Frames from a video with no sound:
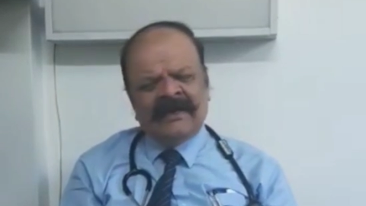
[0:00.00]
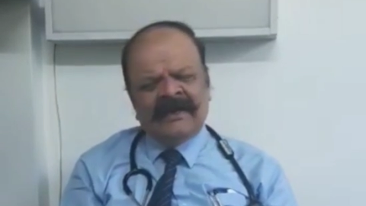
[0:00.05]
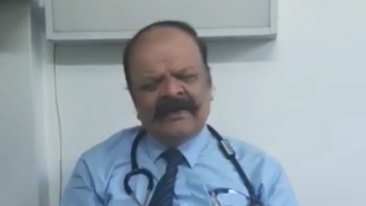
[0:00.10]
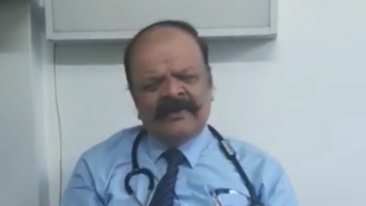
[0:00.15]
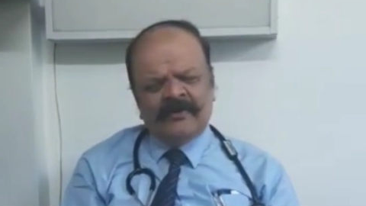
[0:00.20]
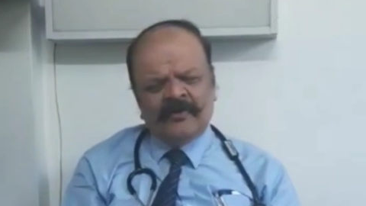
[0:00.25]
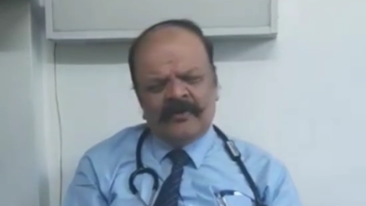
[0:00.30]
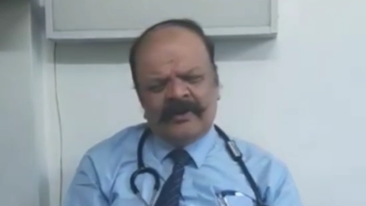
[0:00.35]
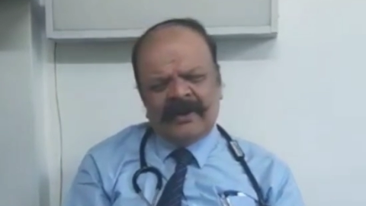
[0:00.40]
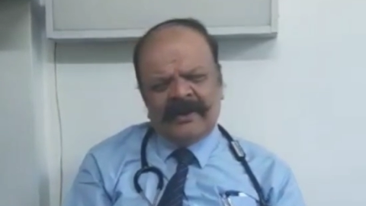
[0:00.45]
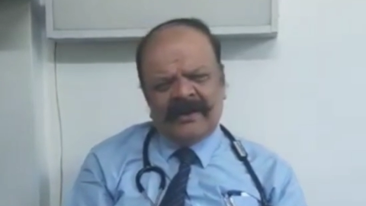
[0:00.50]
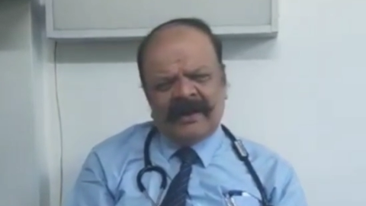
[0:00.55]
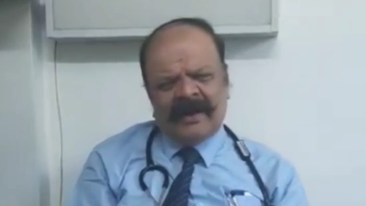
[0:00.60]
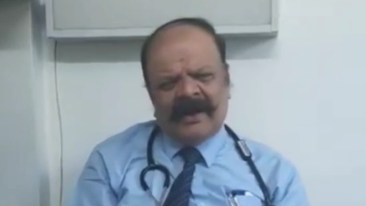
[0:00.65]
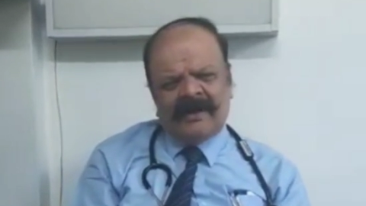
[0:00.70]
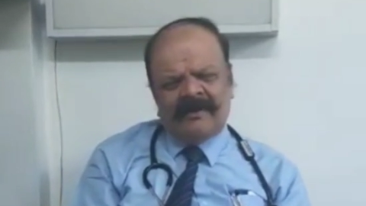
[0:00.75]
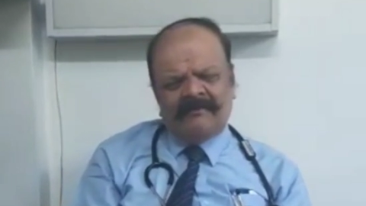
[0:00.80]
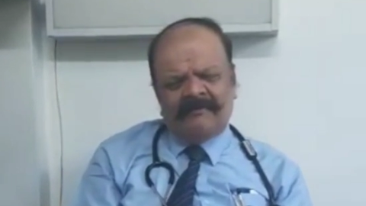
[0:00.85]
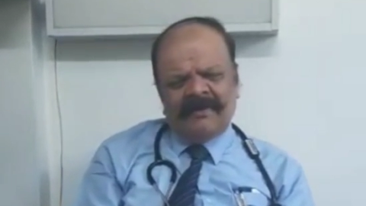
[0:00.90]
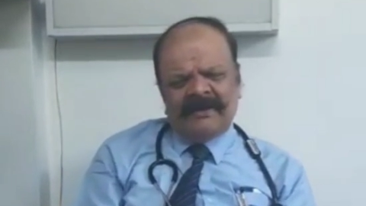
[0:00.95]
You can
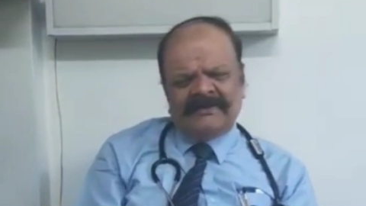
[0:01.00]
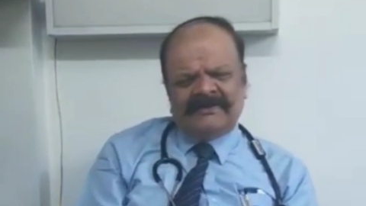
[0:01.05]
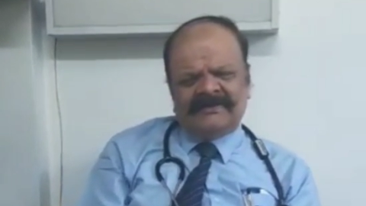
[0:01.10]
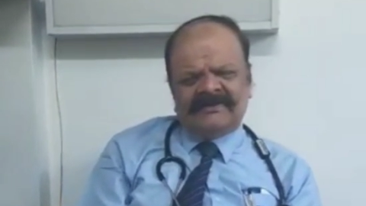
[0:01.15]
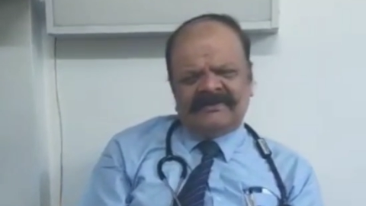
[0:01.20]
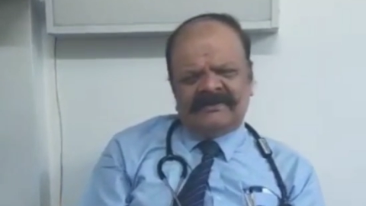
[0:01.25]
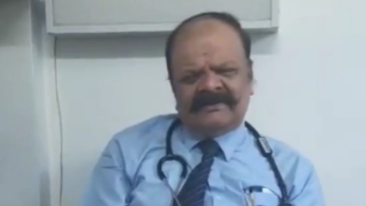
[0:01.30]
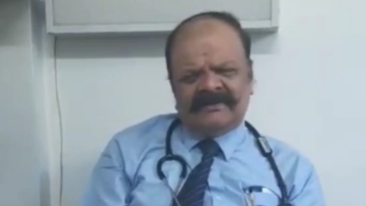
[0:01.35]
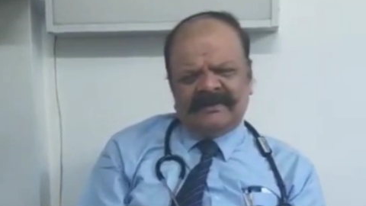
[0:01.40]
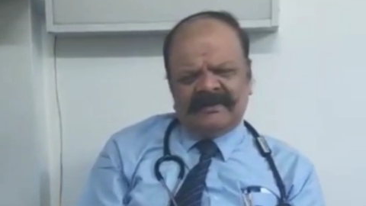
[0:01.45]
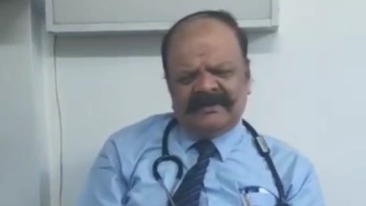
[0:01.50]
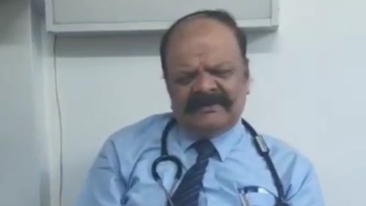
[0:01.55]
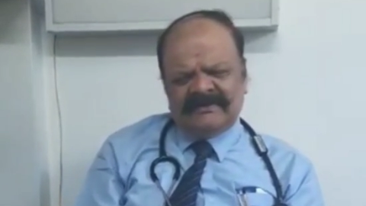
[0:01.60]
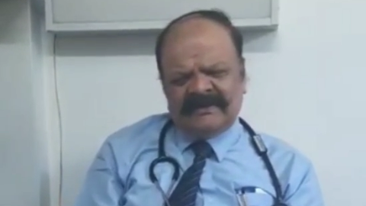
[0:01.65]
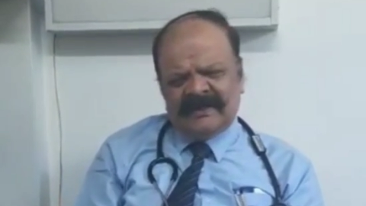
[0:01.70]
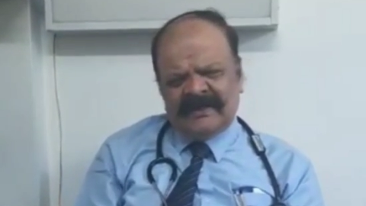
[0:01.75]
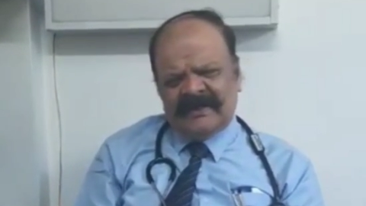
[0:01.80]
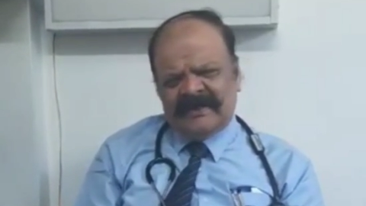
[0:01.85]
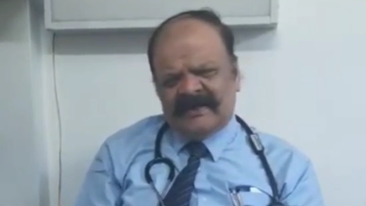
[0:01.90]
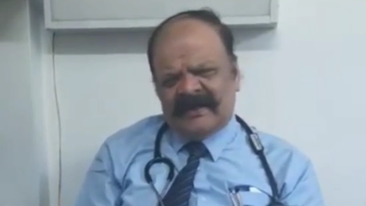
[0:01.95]
always
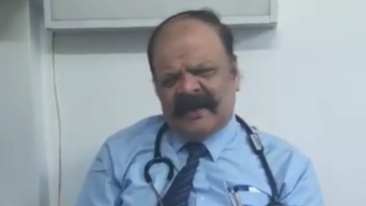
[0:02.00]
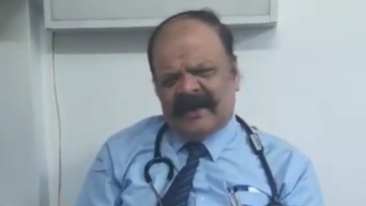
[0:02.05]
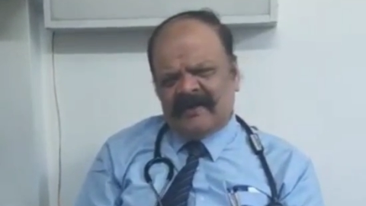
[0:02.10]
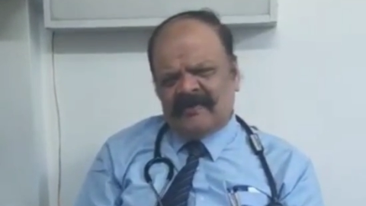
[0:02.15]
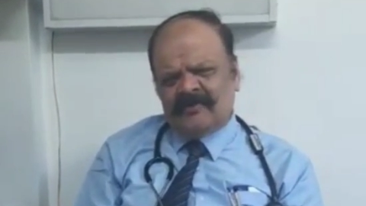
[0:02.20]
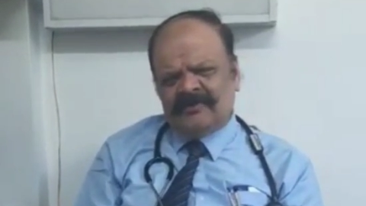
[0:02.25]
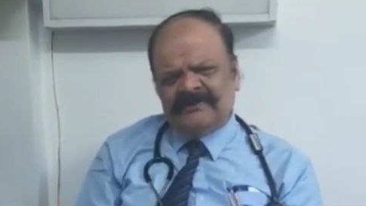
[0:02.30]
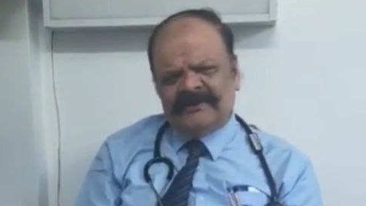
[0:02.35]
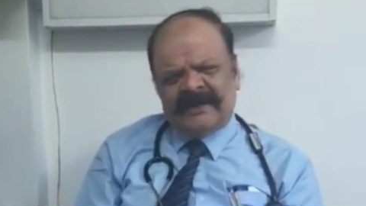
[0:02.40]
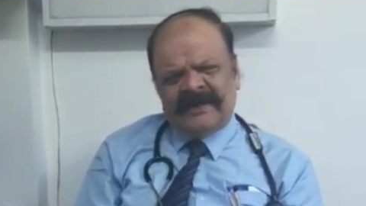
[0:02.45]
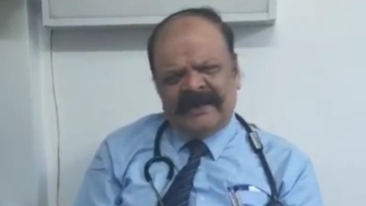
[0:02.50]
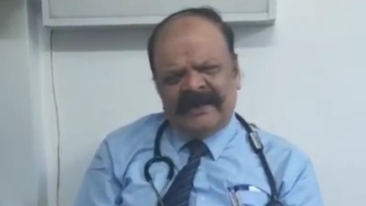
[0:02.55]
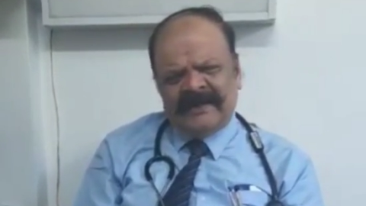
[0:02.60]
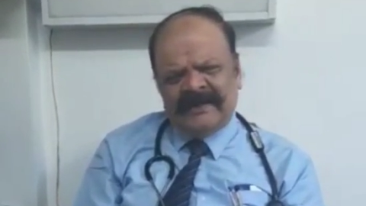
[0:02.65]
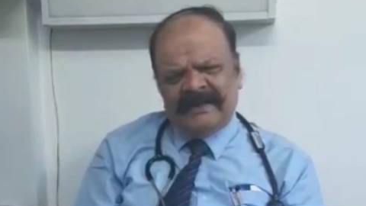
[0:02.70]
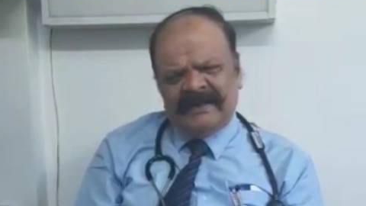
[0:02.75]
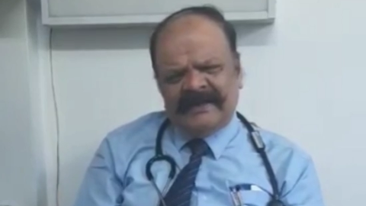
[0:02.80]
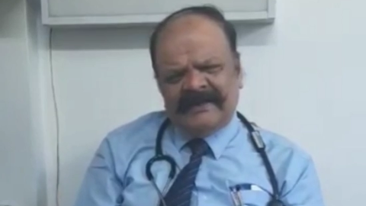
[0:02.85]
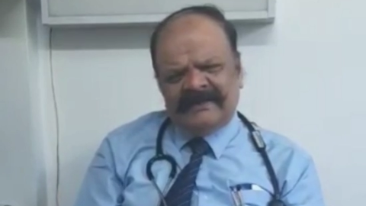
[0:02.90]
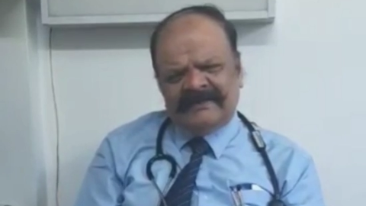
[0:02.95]
easily diagnose
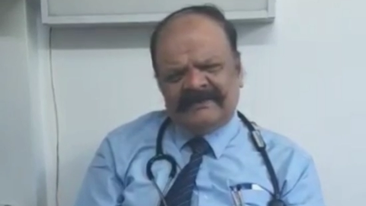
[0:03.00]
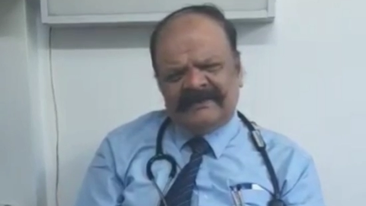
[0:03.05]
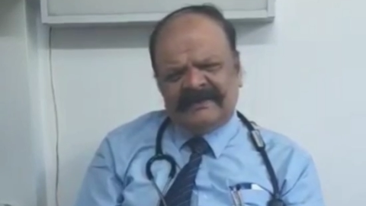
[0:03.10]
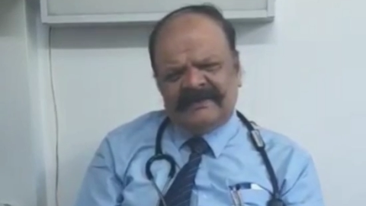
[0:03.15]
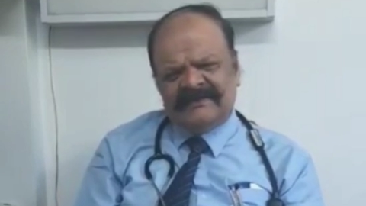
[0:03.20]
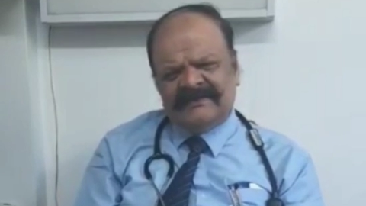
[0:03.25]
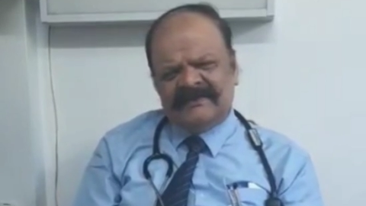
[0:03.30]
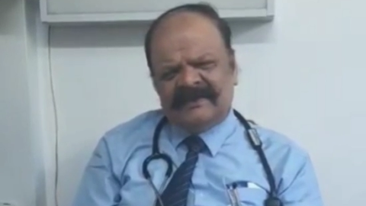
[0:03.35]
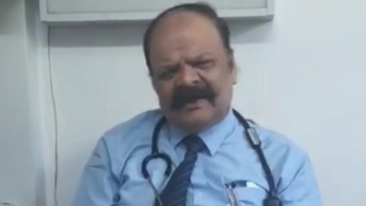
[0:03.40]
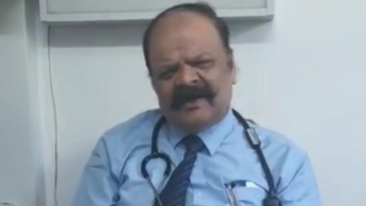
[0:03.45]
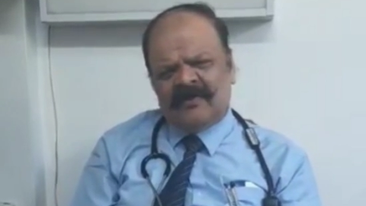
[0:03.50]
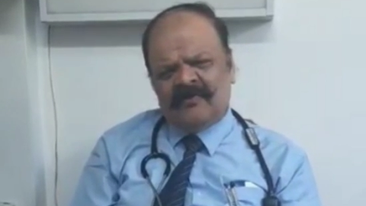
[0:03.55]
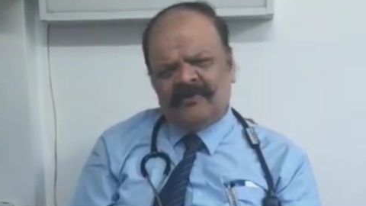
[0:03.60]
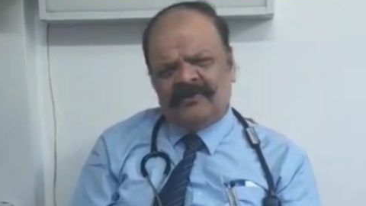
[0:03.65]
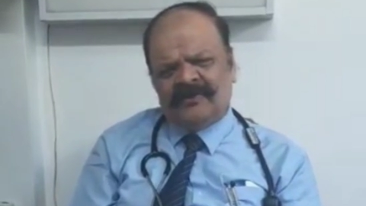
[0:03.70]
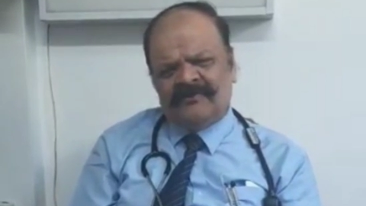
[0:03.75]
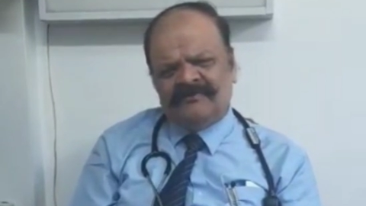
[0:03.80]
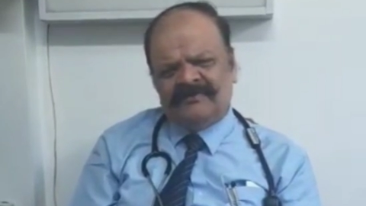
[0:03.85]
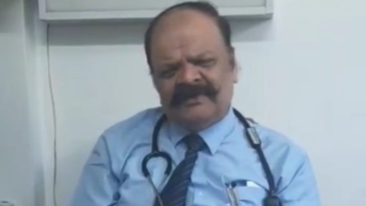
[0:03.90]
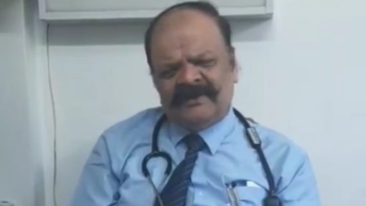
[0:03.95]
any disease out
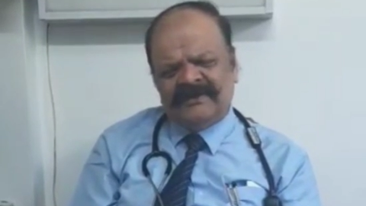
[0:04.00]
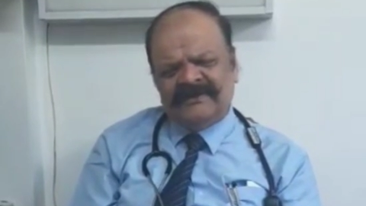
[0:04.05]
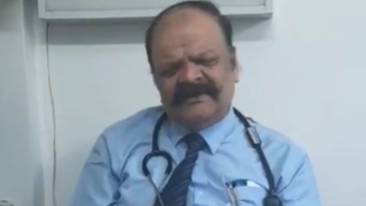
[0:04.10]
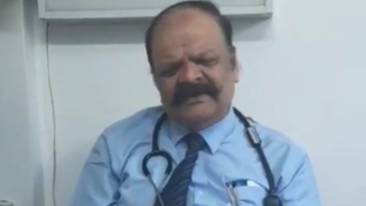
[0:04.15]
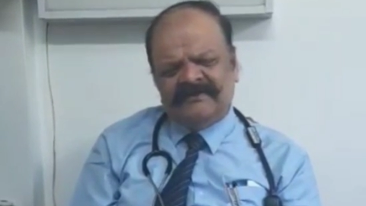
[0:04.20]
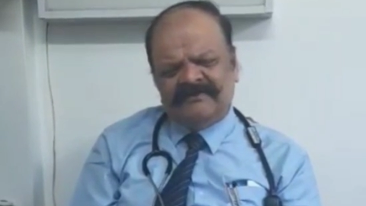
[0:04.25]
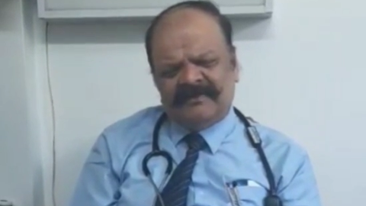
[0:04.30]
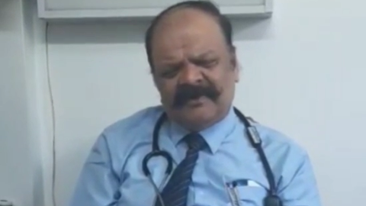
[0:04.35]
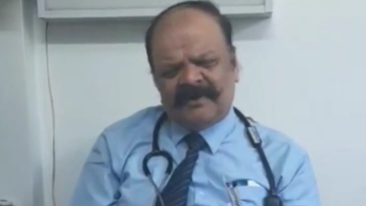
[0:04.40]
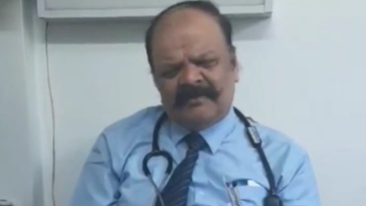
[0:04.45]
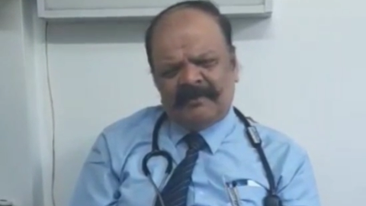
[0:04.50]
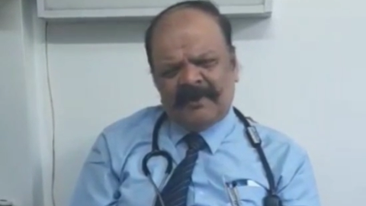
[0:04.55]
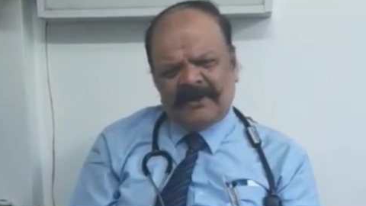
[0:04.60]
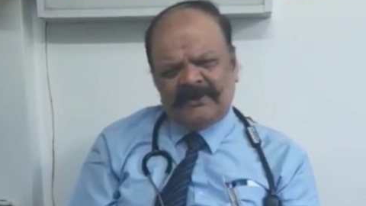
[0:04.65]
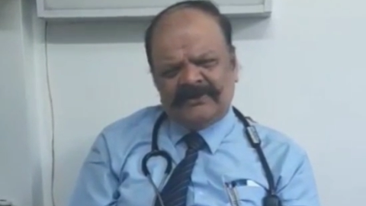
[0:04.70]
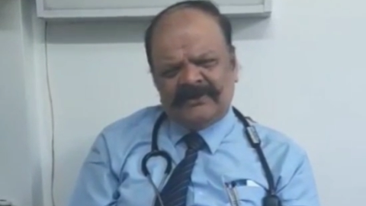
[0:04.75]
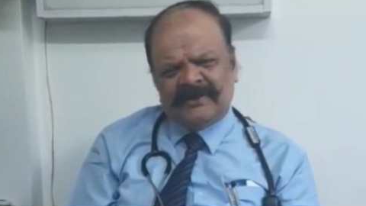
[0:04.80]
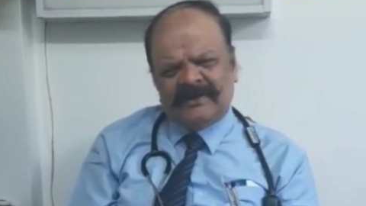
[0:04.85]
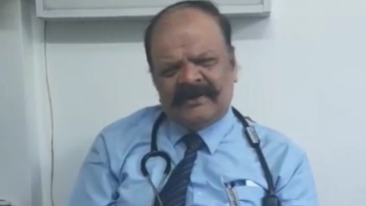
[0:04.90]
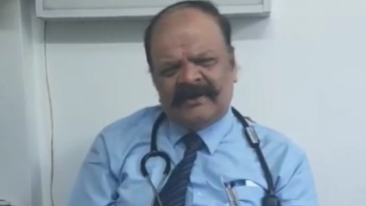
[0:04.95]
of this
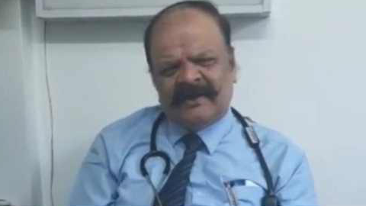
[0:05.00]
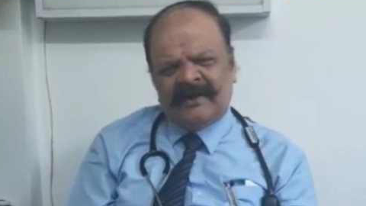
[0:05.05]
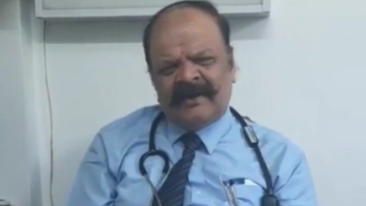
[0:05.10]
information.